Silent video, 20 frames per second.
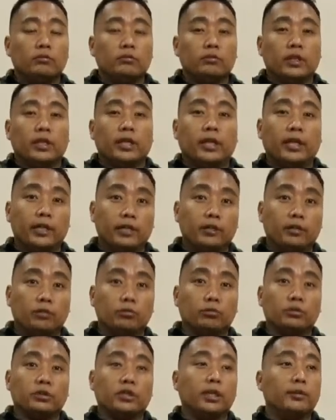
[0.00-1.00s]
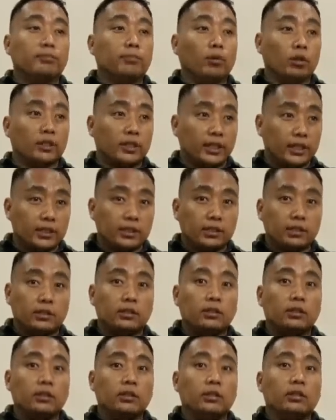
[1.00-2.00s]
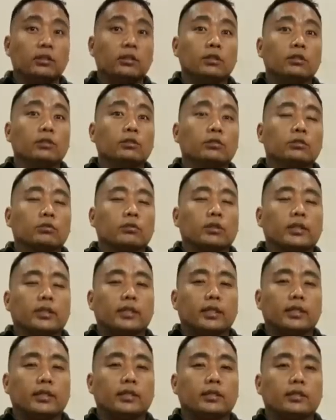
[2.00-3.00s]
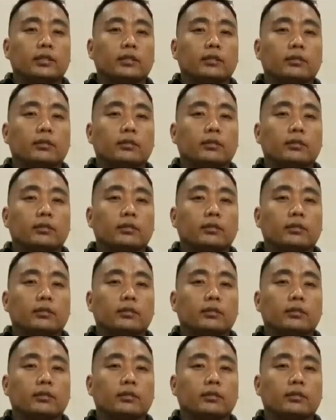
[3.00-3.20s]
We are here to stay in politics. So I think